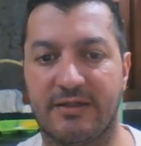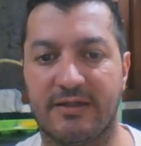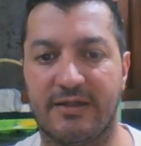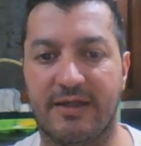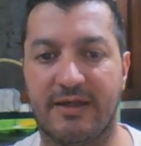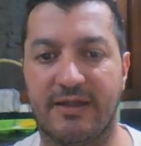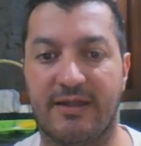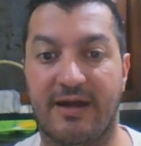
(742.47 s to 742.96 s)

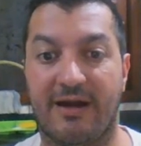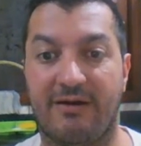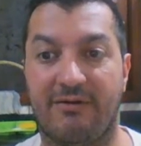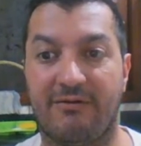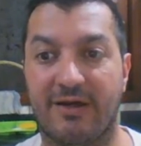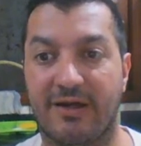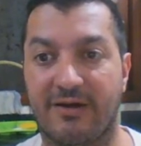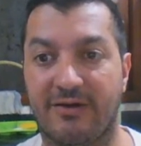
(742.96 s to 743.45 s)
then
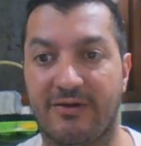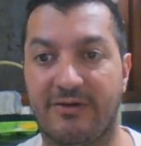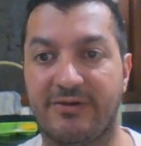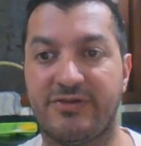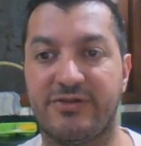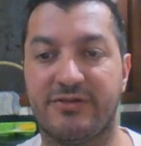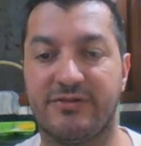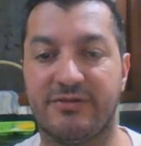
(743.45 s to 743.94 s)
now I go
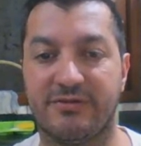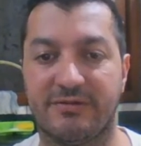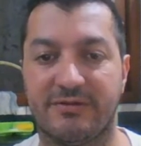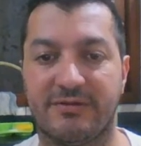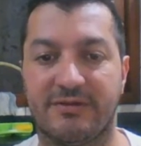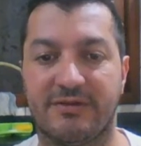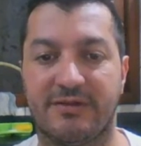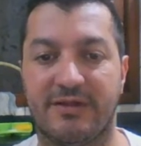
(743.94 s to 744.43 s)
to
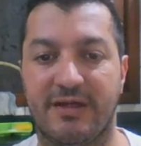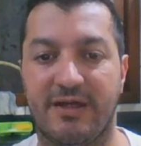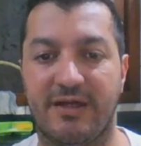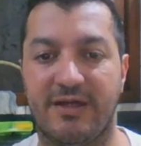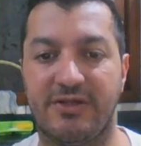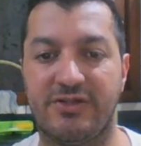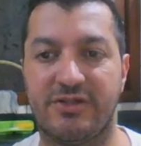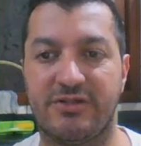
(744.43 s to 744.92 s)

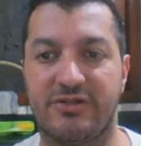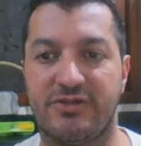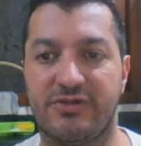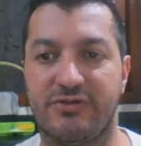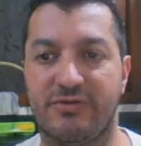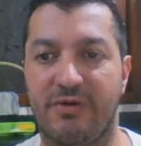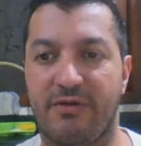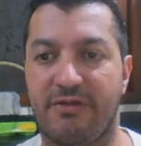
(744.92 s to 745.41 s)

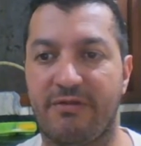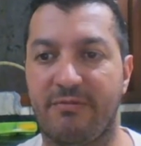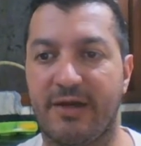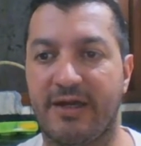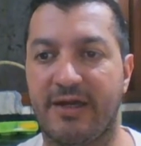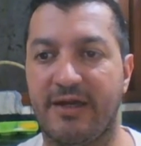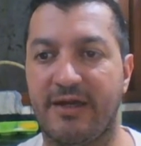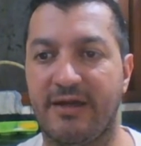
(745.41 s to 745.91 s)
h2 with my
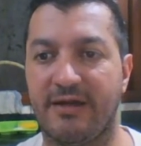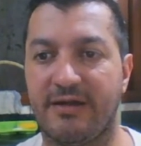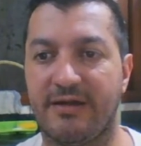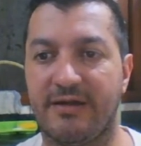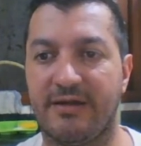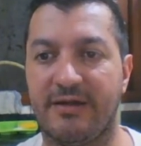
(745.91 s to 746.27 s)
king,